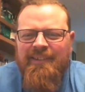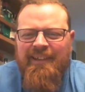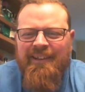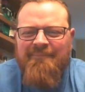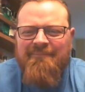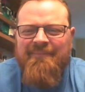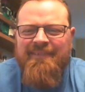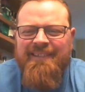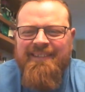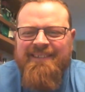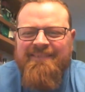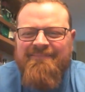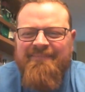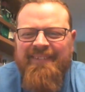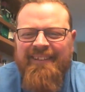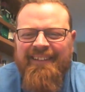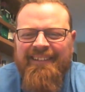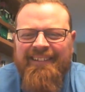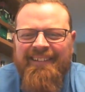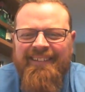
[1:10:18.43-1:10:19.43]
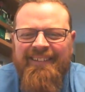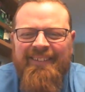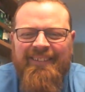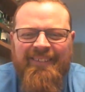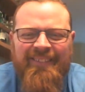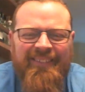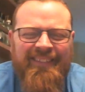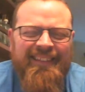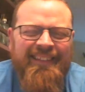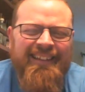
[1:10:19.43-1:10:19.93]
misspent
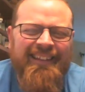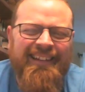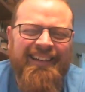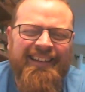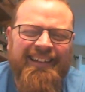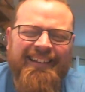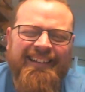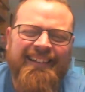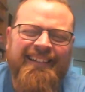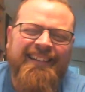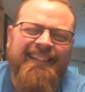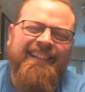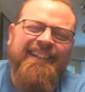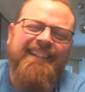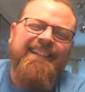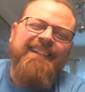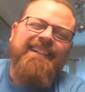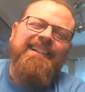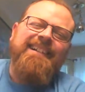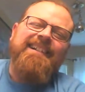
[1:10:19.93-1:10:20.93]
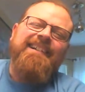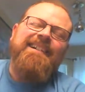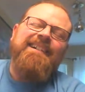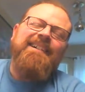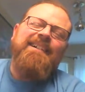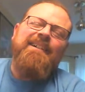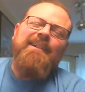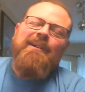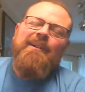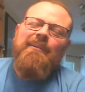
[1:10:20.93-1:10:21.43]
youth.
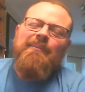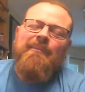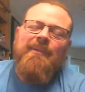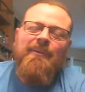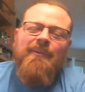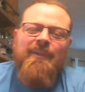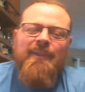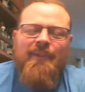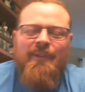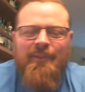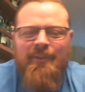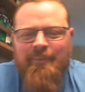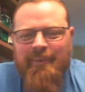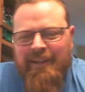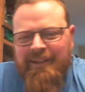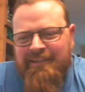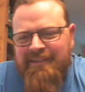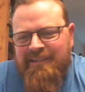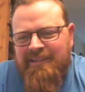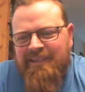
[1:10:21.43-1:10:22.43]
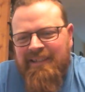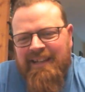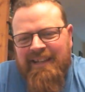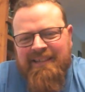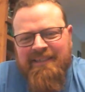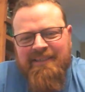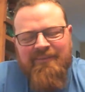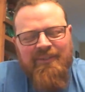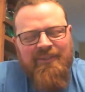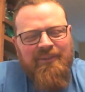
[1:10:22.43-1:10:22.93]
I went to the master's
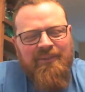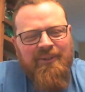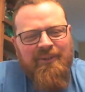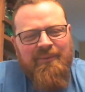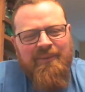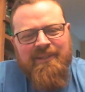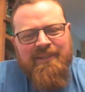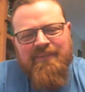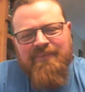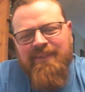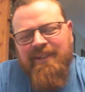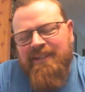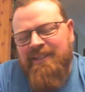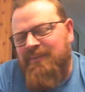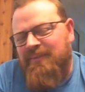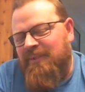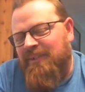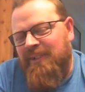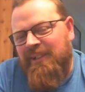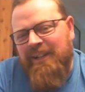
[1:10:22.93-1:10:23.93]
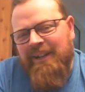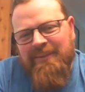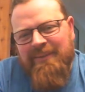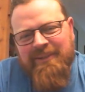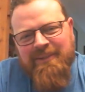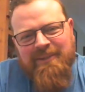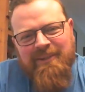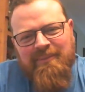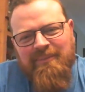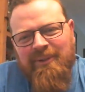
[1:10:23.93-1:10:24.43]
class at Victoria Whiskey Festival, and I
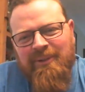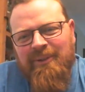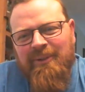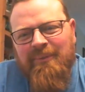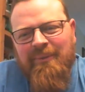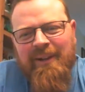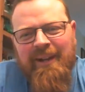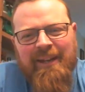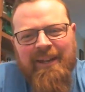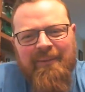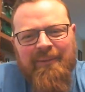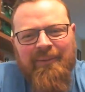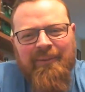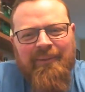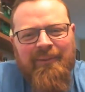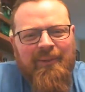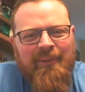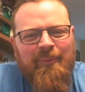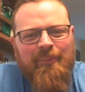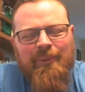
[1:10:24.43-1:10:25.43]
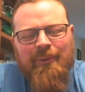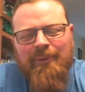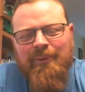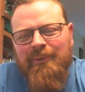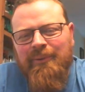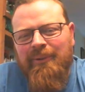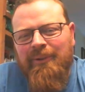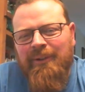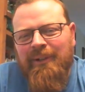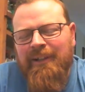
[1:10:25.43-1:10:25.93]
was just blown away. It was super
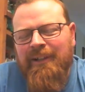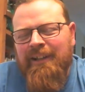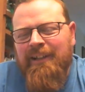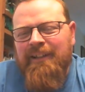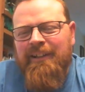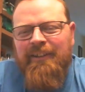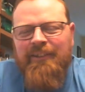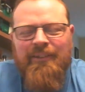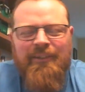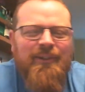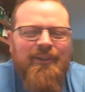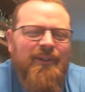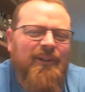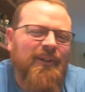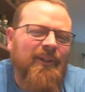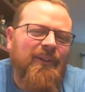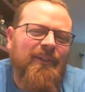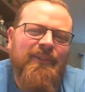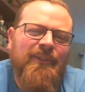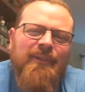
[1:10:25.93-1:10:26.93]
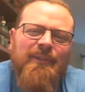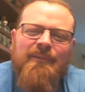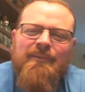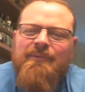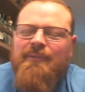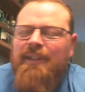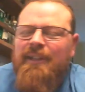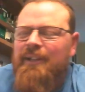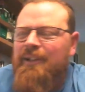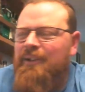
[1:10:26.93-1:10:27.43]
cool. They took all the
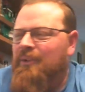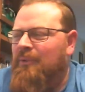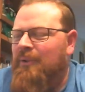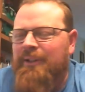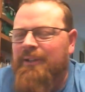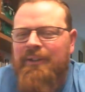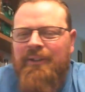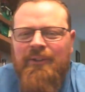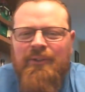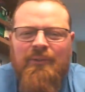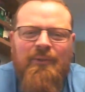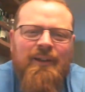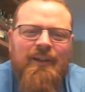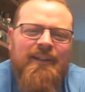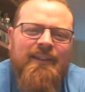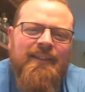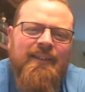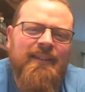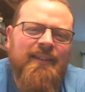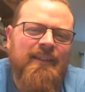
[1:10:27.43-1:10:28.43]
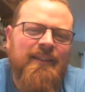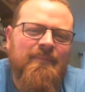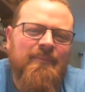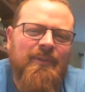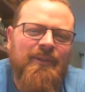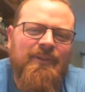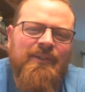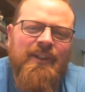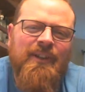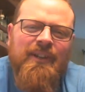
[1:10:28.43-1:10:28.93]
like hoity-toity
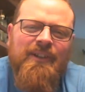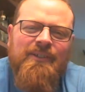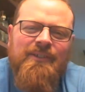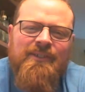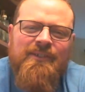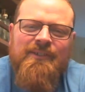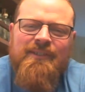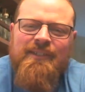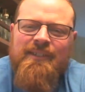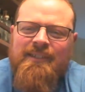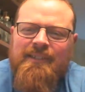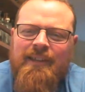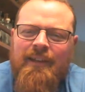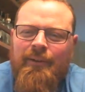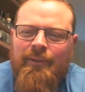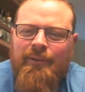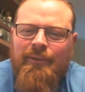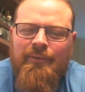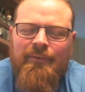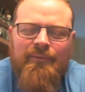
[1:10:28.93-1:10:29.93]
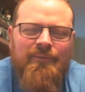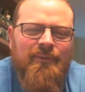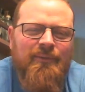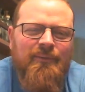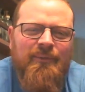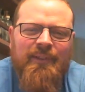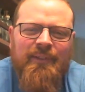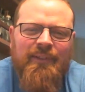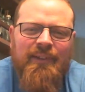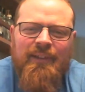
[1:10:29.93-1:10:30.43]
pretentiousness out of the
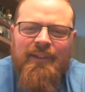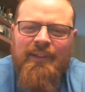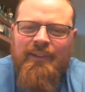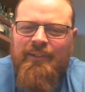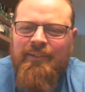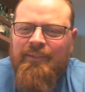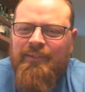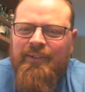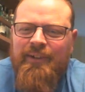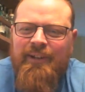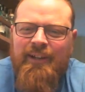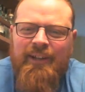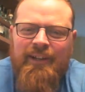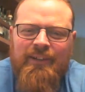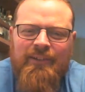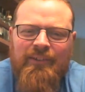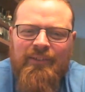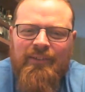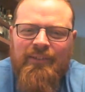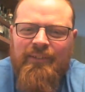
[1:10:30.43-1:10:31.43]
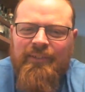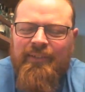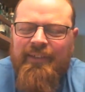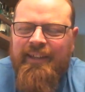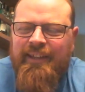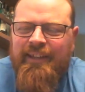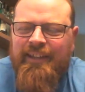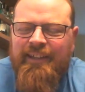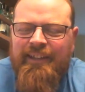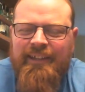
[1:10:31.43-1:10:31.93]
whiskey industry, and just
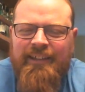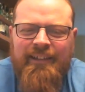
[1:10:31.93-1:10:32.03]
like